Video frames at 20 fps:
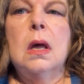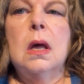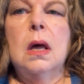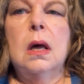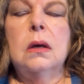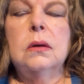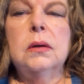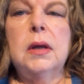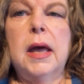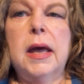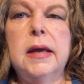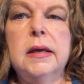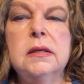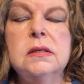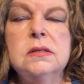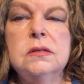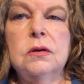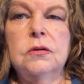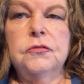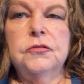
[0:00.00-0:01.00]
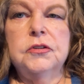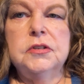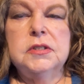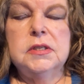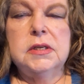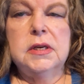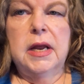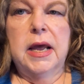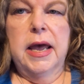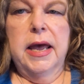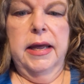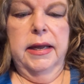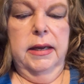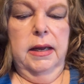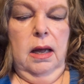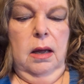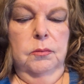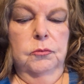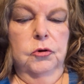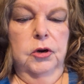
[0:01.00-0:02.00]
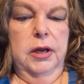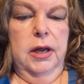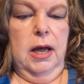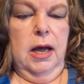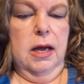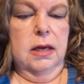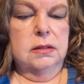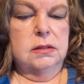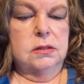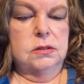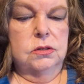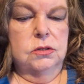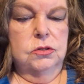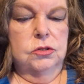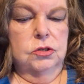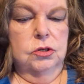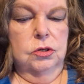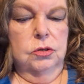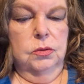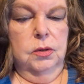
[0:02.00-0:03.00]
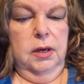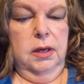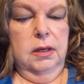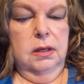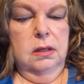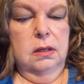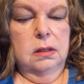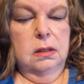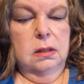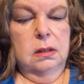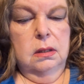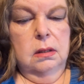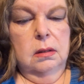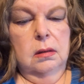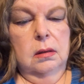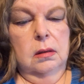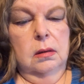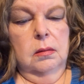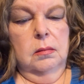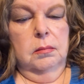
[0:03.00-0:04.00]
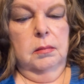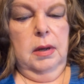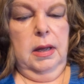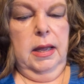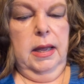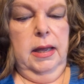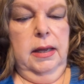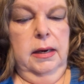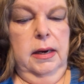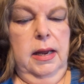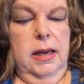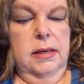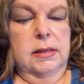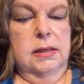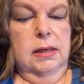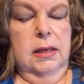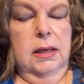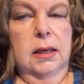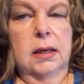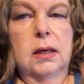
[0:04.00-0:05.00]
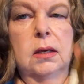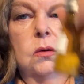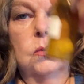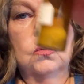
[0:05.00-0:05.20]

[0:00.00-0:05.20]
Okay, so for today, I'm reconstituting my NAD,